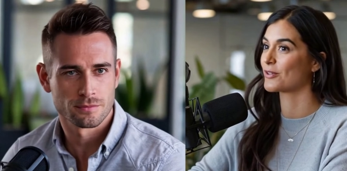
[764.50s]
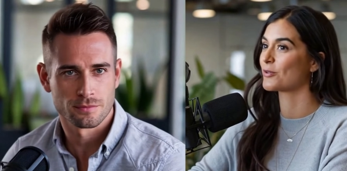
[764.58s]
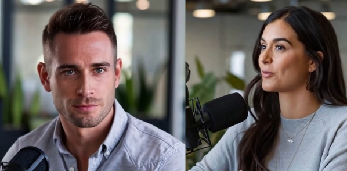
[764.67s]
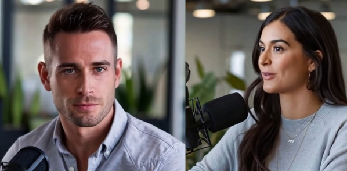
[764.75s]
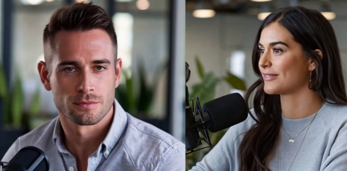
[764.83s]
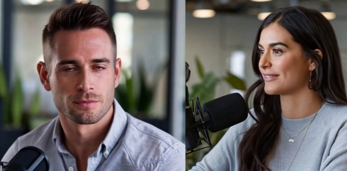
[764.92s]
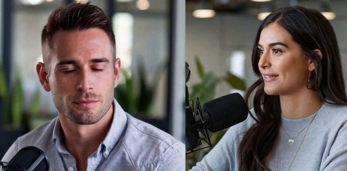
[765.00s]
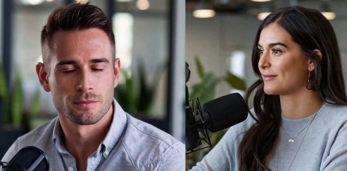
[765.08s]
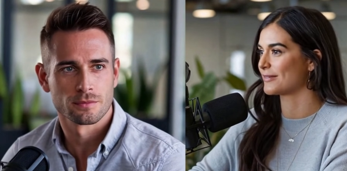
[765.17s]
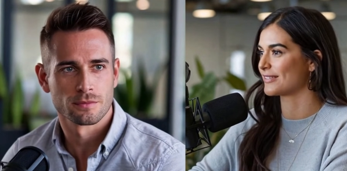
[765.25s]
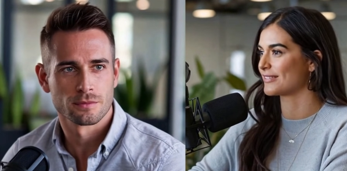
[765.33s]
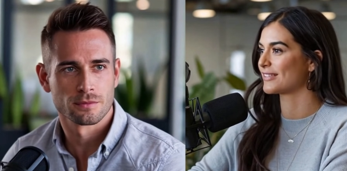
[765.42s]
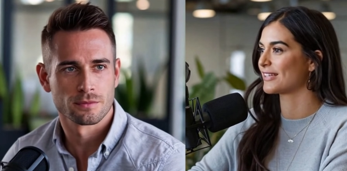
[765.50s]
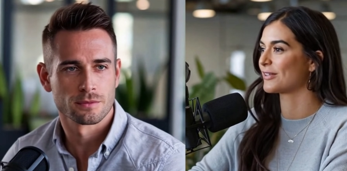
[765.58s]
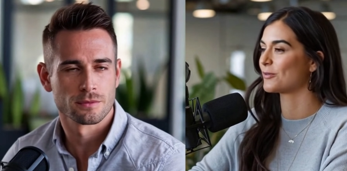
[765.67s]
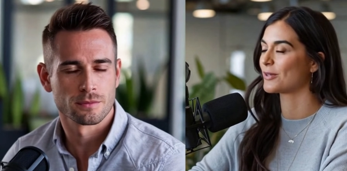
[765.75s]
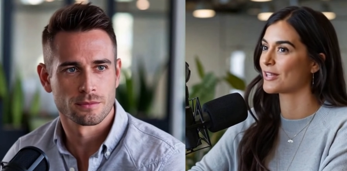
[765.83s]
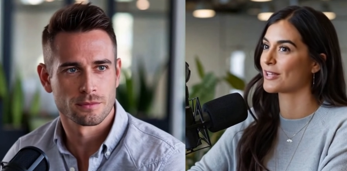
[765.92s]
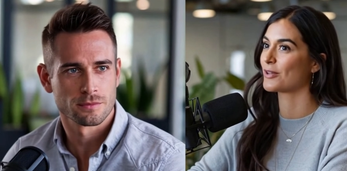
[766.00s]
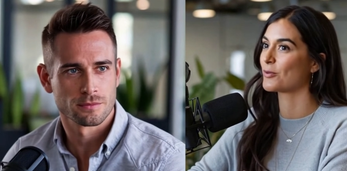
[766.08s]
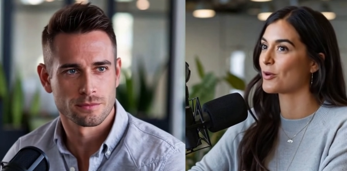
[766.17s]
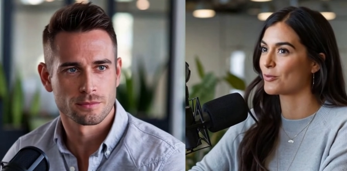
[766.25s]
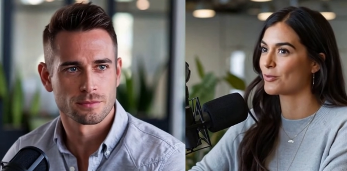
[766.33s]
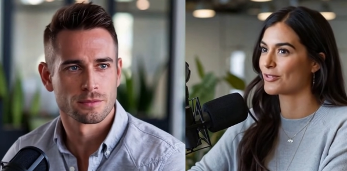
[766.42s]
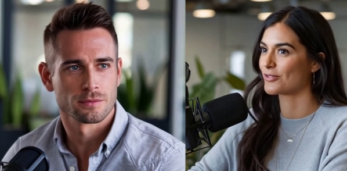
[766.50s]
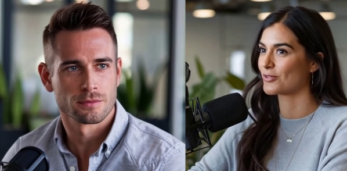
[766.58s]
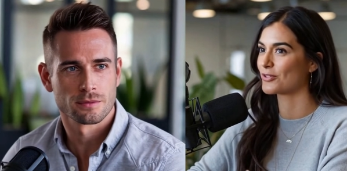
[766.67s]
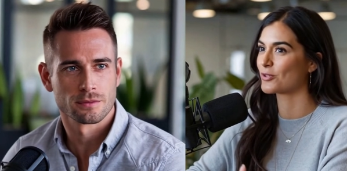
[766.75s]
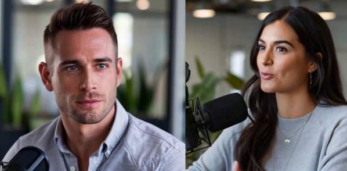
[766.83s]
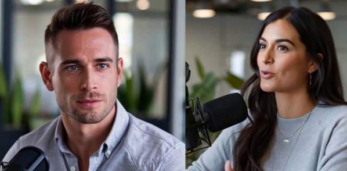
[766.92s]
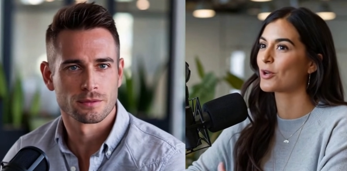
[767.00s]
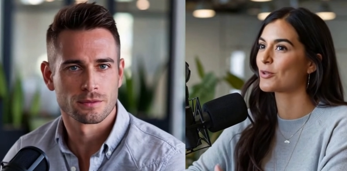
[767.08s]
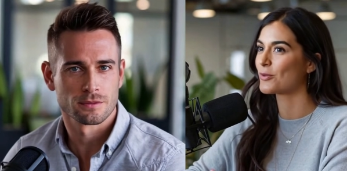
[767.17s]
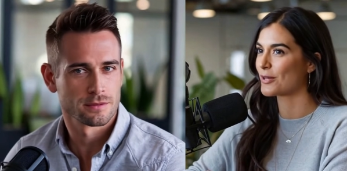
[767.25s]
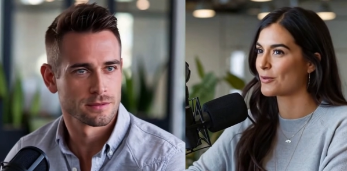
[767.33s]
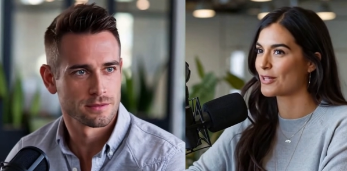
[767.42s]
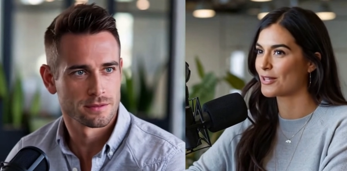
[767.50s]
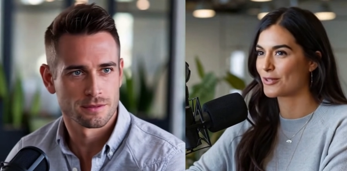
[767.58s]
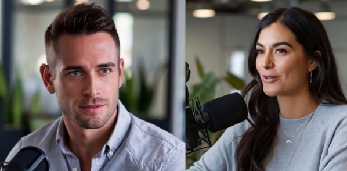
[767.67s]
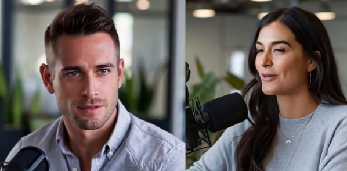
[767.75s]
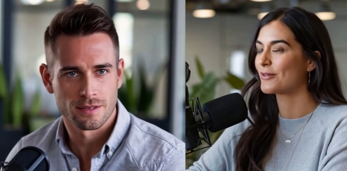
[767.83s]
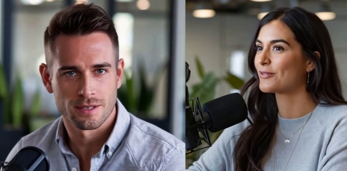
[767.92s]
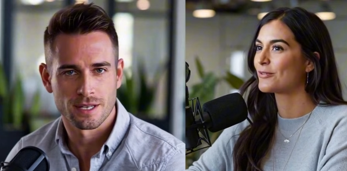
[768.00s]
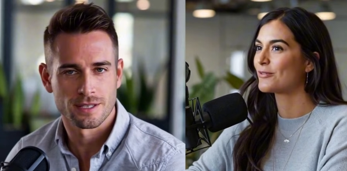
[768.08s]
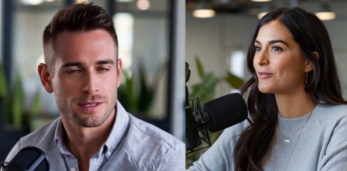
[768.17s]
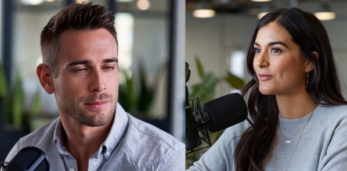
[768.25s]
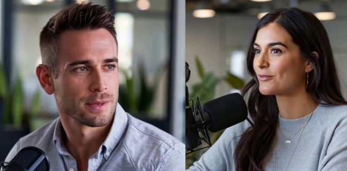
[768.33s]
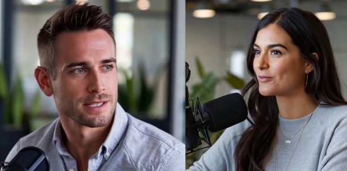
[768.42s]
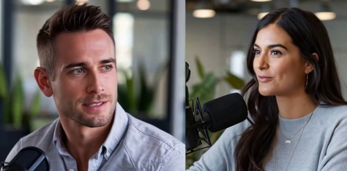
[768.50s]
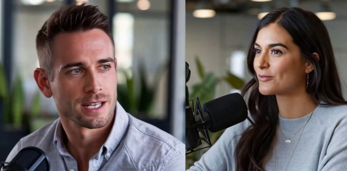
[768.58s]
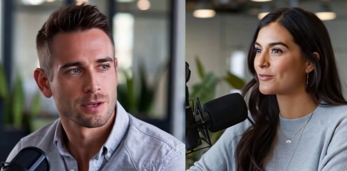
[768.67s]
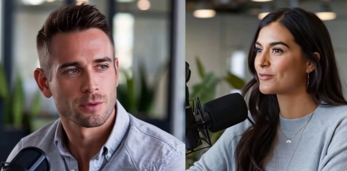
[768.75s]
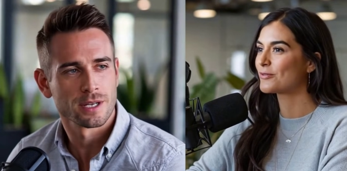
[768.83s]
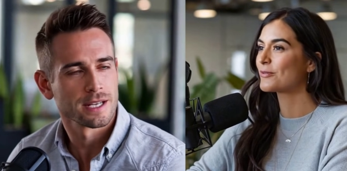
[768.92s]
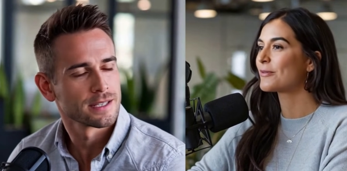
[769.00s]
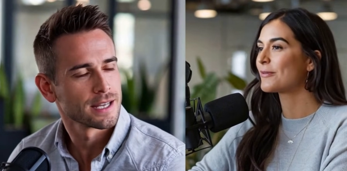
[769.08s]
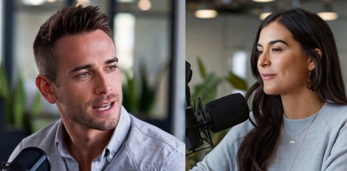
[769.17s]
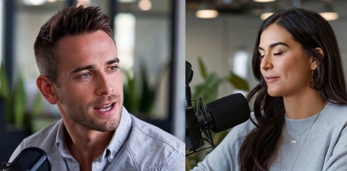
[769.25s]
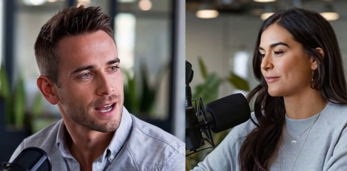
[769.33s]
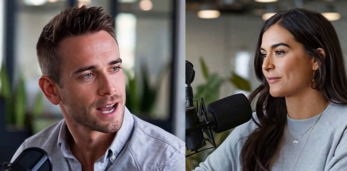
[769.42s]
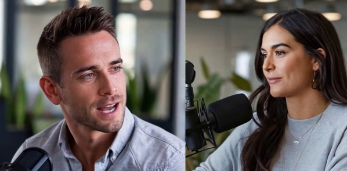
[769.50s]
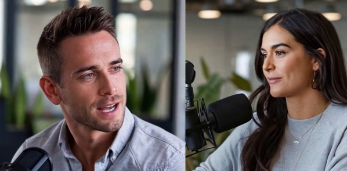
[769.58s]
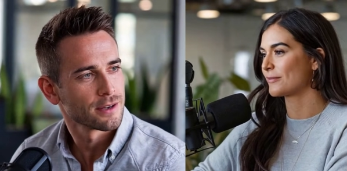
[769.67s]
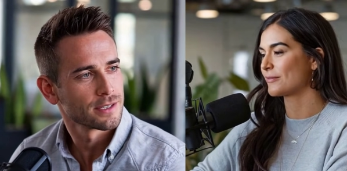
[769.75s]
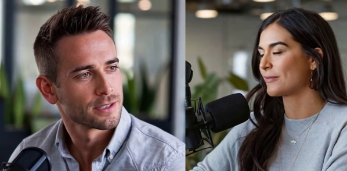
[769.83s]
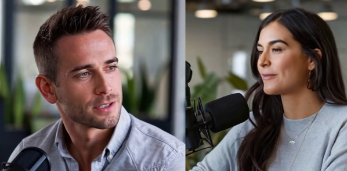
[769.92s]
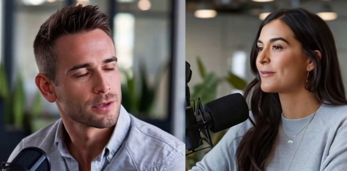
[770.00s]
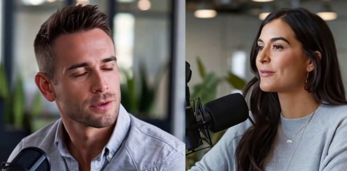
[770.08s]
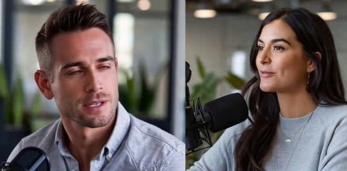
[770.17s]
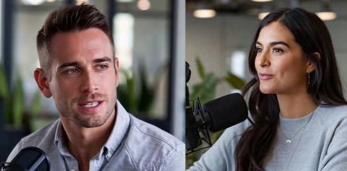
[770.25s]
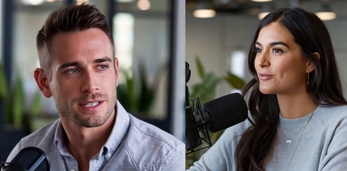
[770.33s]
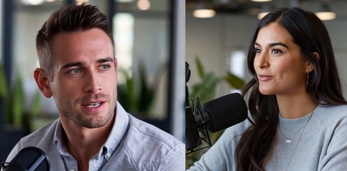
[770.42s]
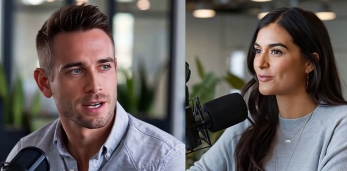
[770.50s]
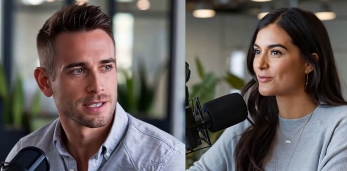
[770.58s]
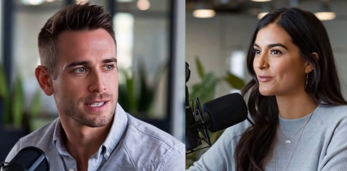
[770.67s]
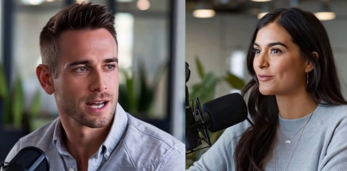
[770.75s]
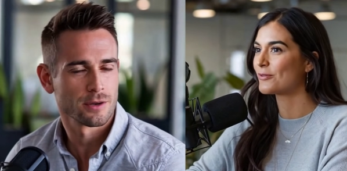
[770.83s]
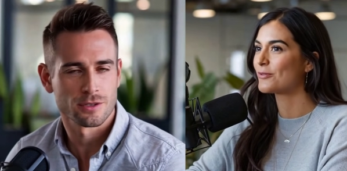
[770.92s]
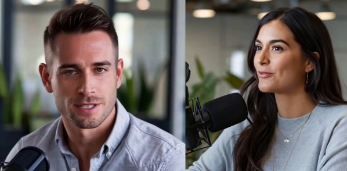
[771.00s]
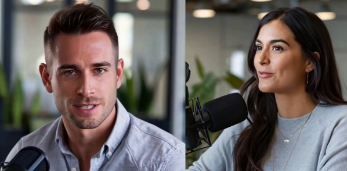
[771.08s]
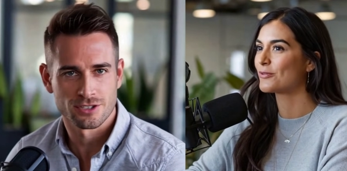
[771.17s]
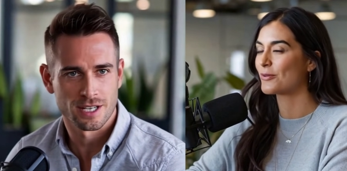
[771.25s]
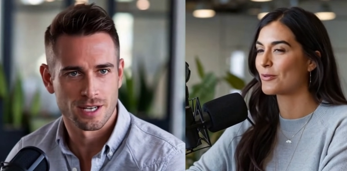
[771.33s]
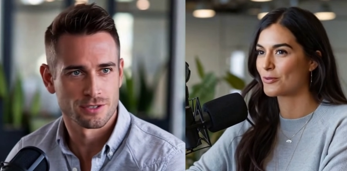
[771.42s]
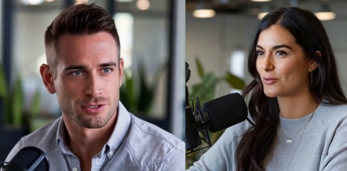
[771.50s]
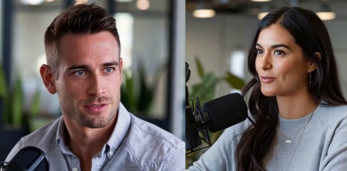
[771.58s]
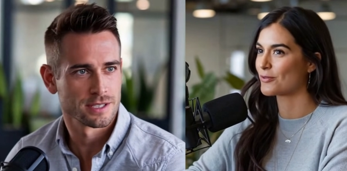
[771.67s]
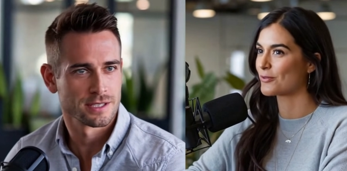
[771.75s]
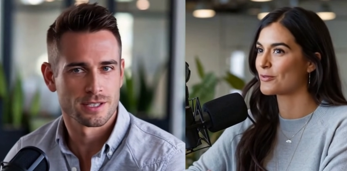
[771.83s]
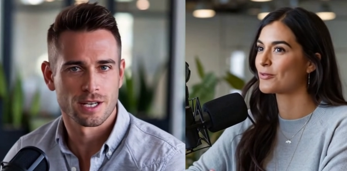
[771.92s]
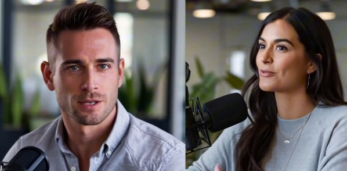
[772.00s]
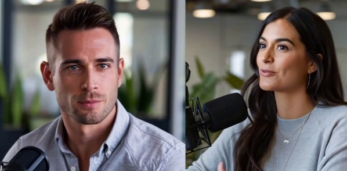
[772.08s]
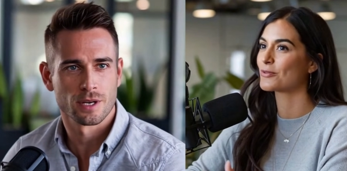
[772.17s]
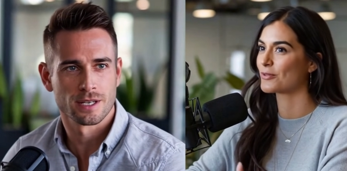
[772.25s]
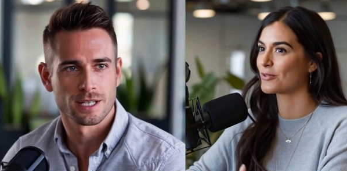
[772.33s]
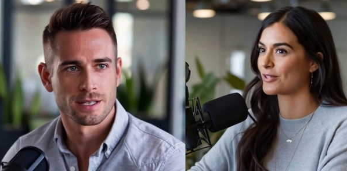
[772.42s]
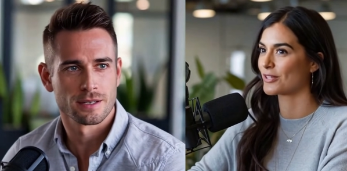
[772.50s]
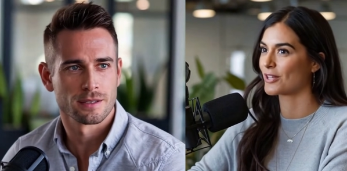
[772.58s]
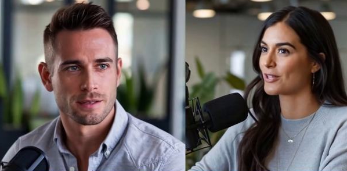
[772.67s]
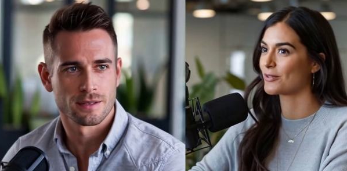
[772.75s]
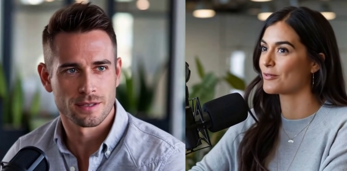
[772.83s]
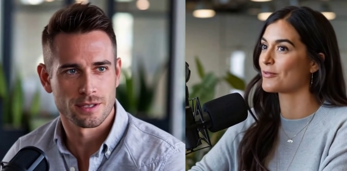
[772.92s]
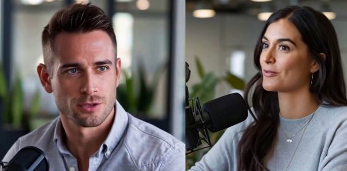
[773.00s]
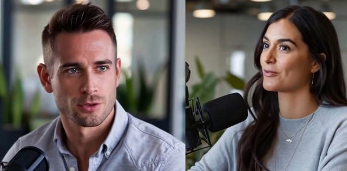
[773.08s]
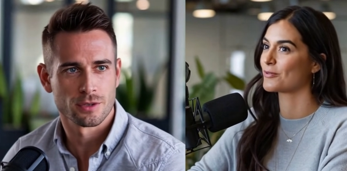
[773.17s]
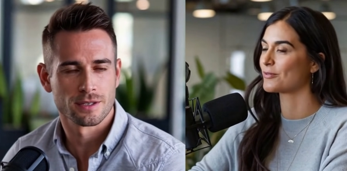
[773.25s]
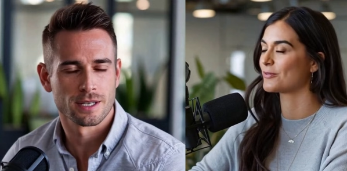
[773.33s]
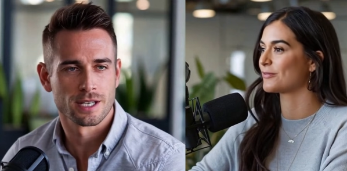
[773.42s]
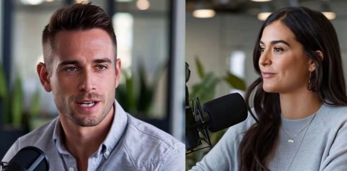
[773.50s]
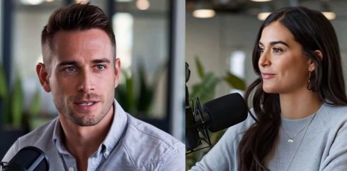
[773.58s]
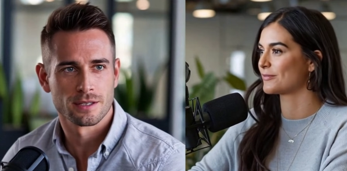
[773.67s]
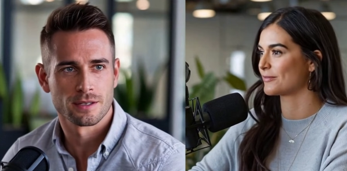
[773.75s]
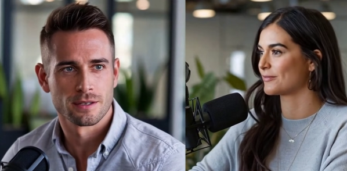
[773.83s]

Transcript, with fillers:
Speaker 1: what's the biggest takeaway you want listeners to walk away with?
Speaker 2: I think the biggest takeaway is that high altitude is undoubtedly a challenge for the entire body,
Speaker 1: yeah,
Speaker 2: including the gut.